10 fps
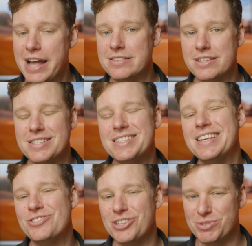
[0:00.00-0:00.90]
that's
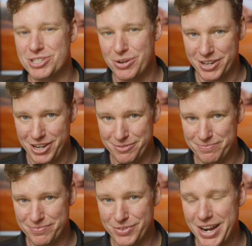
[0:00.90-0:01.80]
essentially what's going on,
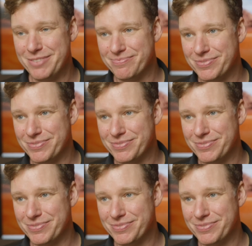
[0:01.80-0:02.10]
right?